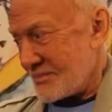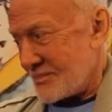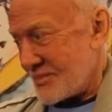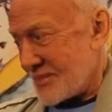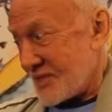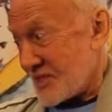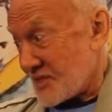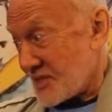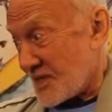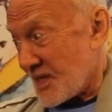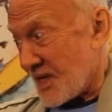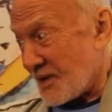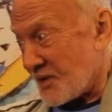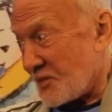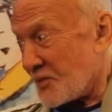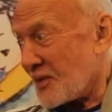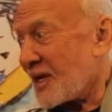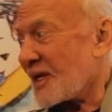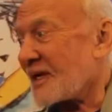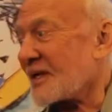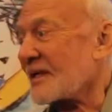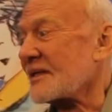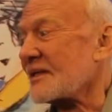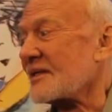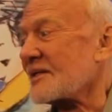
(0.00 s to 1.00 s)
it's not
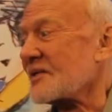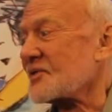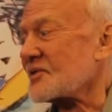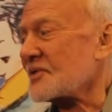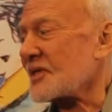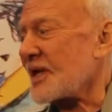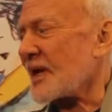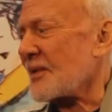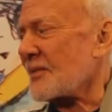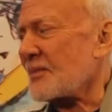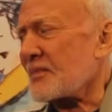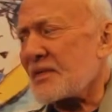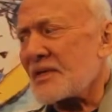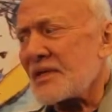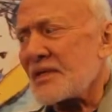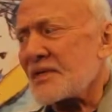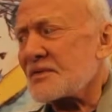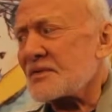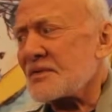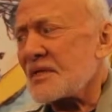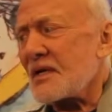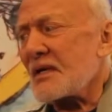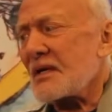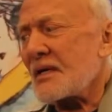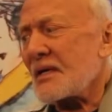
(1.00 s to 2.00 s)
quite the same
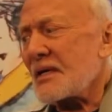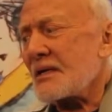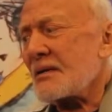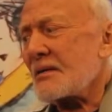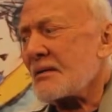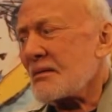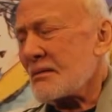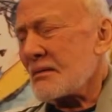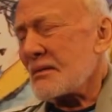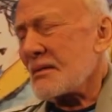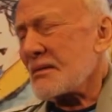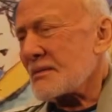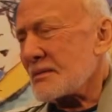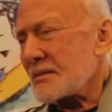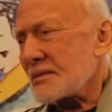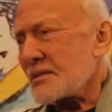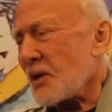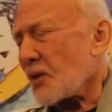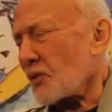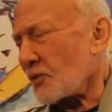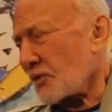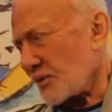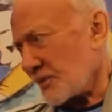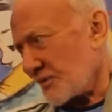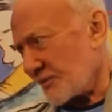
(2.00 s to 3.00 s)
as
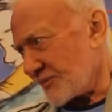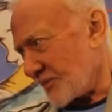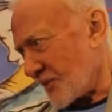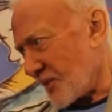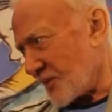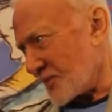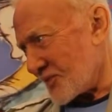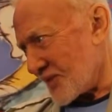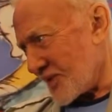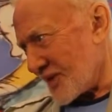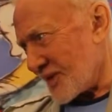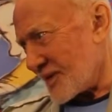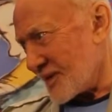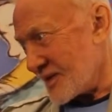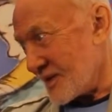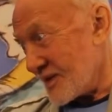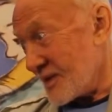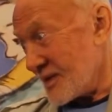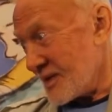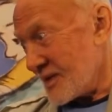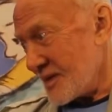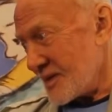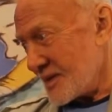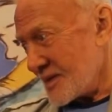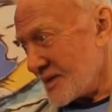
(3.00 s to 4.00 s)
total floating.
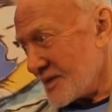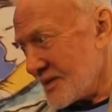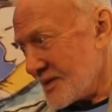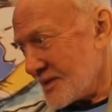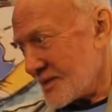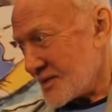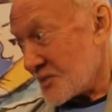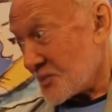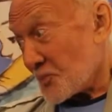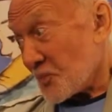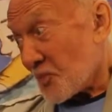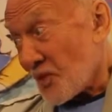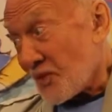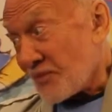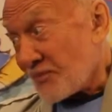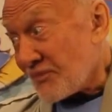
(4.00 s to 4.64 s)
More